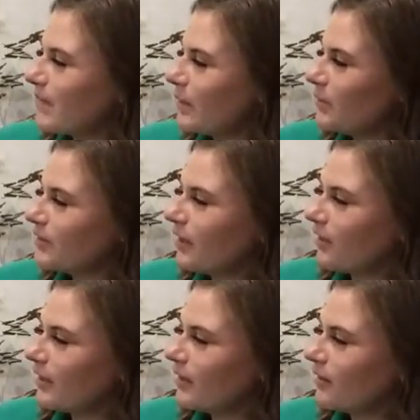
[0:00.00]
it was
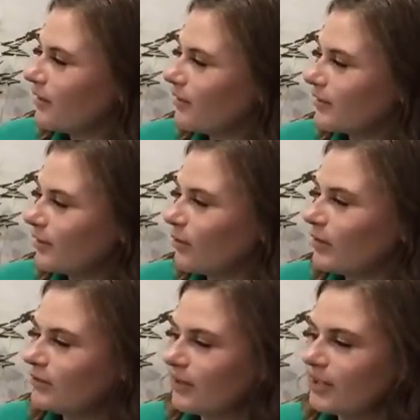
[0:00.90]
talking, so it
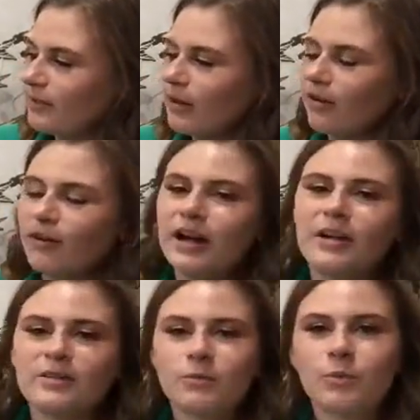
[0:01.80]
was talking about
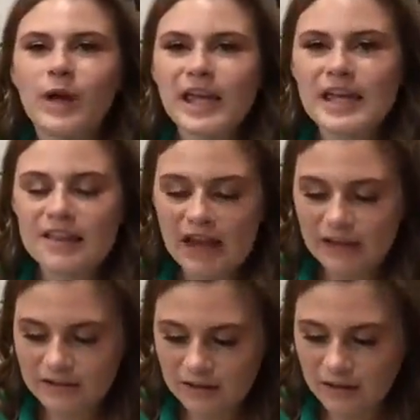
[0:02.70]
a way
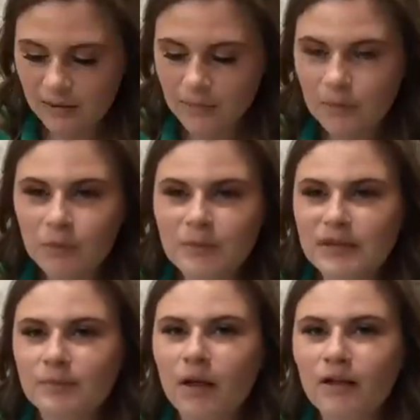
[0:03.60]
that uh,
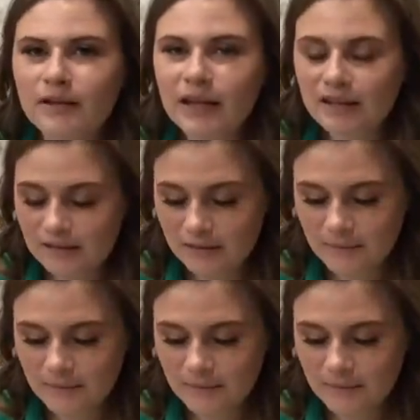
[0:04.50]
bumblebees pollinate.